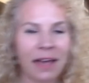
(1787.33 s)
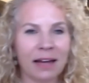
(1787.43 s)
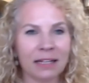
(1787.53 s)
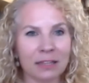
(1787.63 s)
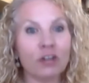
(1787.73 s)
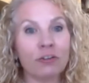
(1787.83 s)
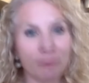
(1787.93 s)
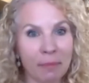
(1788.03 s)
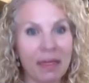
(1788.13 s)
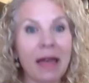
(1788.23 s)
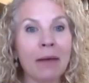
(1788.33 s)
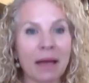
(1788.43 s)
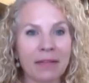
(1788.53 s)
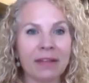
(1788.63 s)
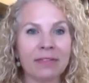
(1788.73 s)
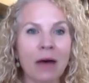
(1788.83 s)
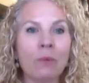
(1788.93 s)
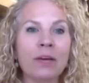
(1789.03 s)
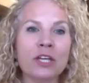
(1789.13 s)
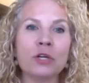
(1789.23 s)
uh, learn from them and then that
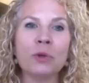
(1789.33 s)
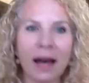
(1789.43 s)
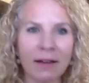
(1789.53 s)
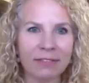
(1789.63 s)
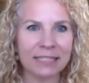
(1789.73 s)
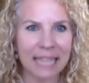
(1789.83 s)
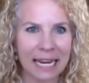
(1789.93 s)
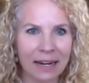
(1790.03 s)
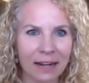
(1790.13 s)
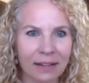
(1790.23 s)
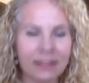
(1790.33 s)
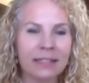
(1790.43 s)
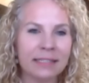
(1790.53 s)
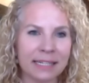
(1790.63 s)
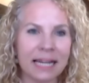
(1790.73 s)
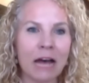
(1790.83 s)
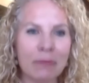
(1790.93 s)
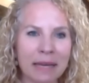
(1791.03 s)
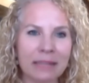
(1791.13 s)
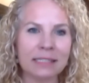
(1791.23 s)
way you have the data to now
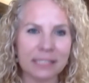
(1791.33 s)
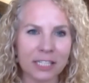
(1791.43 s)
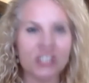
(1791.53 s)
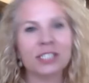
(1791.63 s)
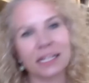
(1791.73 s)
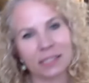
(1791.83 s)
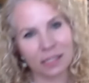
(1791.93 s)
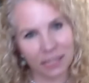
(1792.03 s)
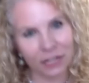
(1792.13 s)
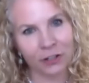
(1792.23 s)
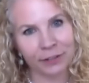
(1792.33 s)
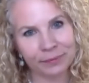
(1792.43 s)
make decisions as a leader